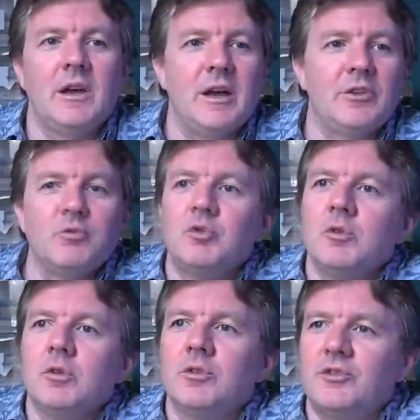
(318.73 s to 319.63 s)
uh, the
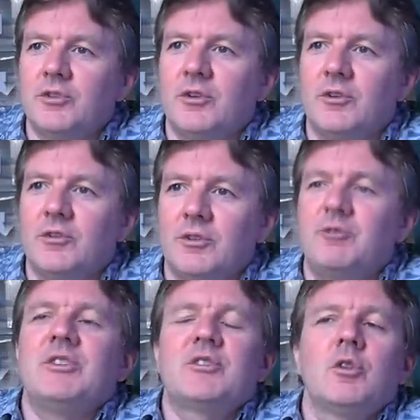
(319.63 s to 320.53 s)
rules, uh, the
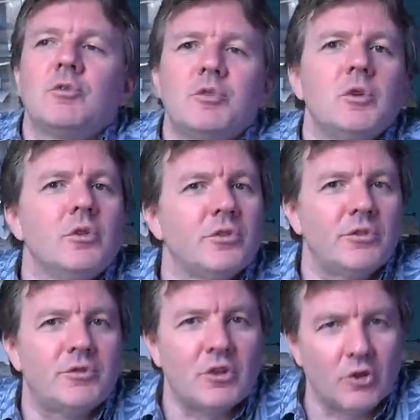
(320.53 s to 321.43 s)
physical rules
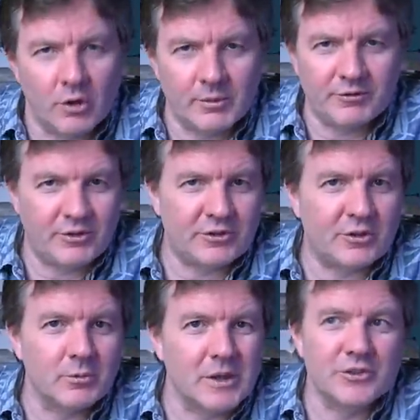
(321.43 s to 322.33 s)
of the normal
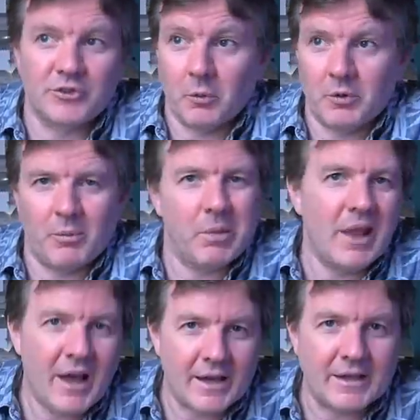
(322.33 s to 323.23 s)
physical world don't
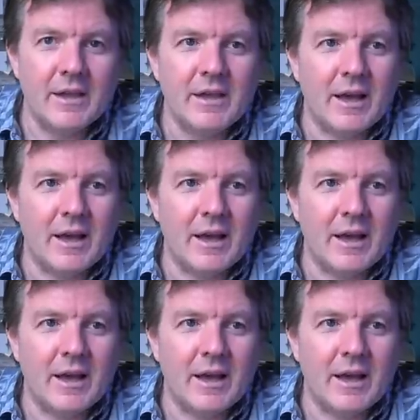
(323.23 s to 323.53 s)
apply.